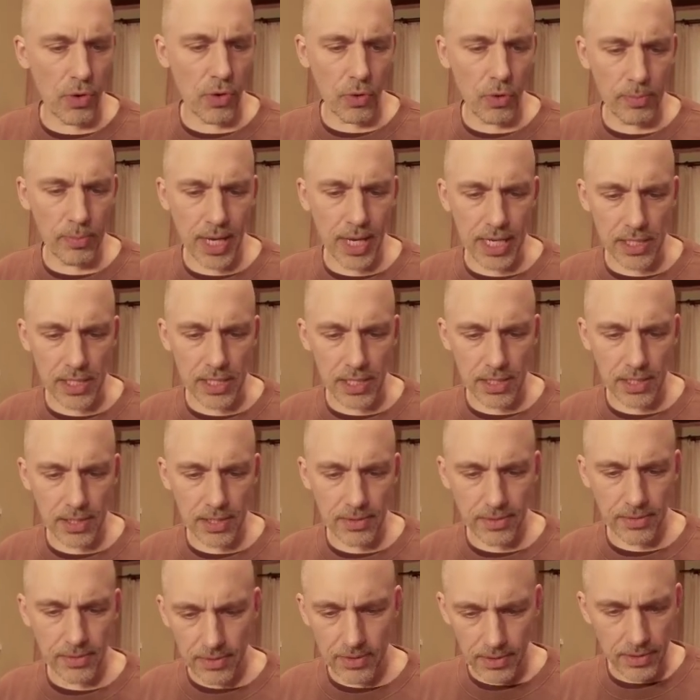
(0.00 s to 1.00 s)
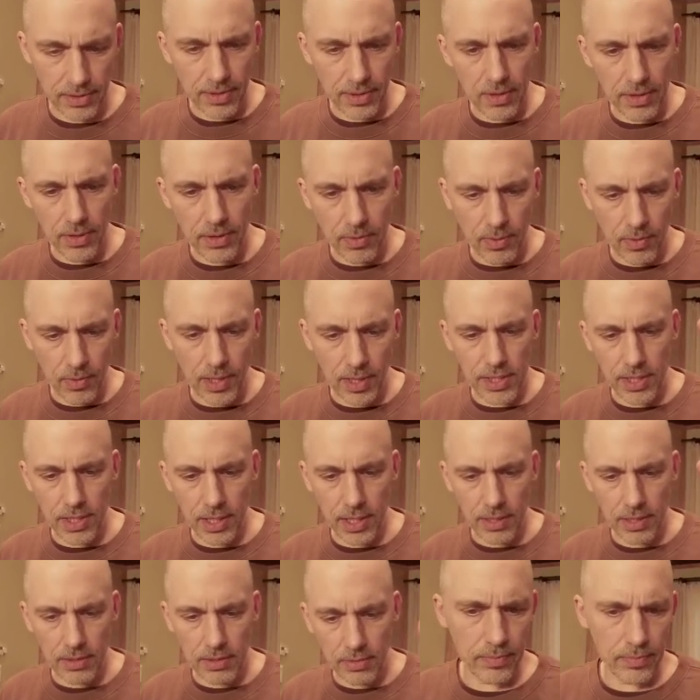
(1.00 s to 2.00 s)
OBS. 1
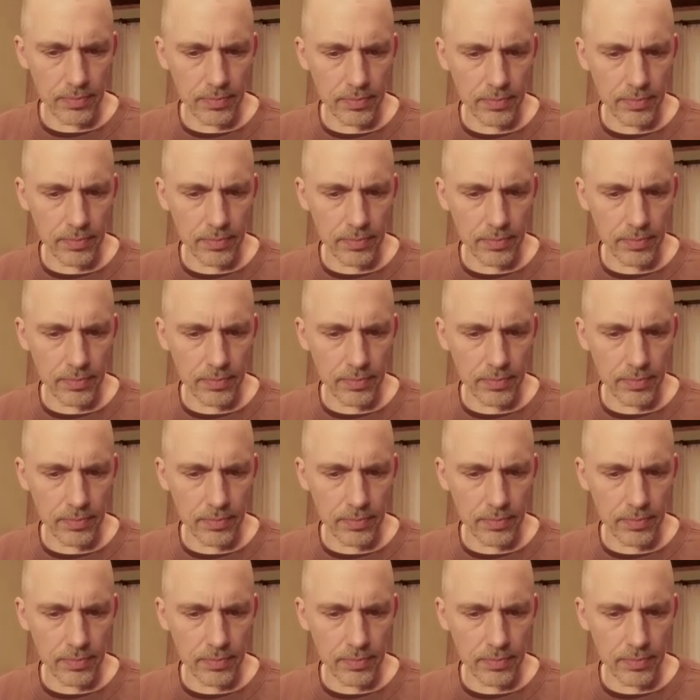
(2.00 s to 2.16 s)
second.